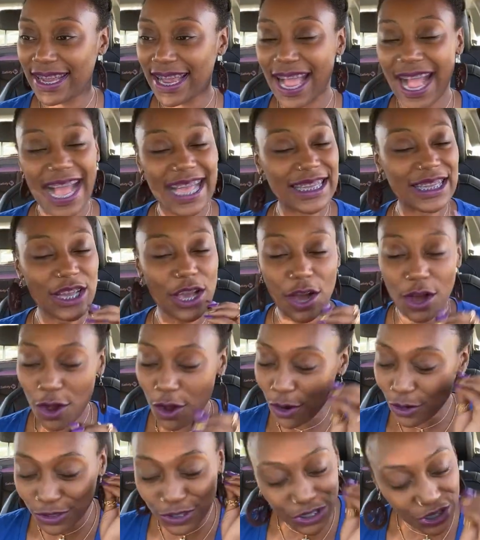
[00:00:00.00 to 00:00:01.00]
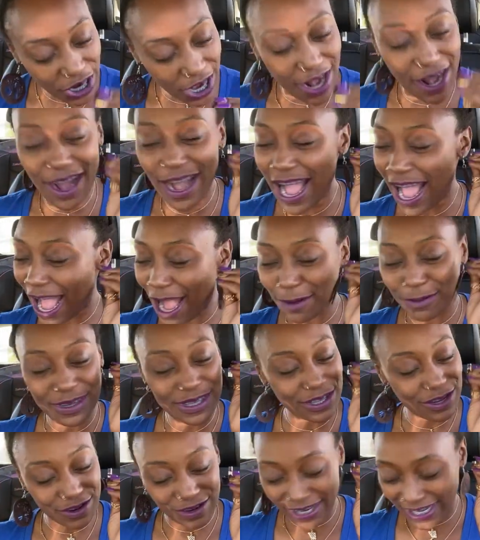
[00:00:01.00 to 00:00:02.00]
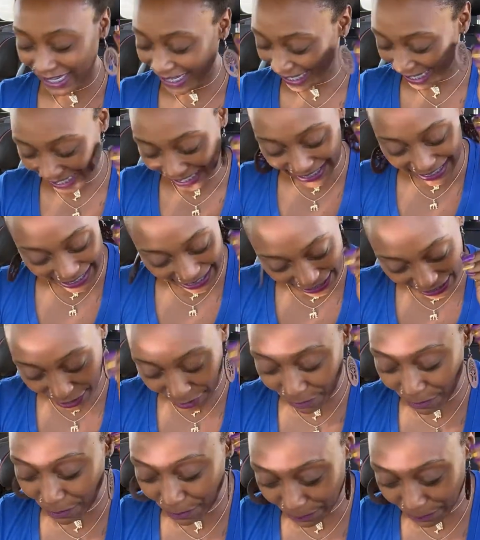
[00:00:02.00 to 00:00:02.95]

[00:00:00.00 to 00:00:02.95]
I told y'all I was going to get him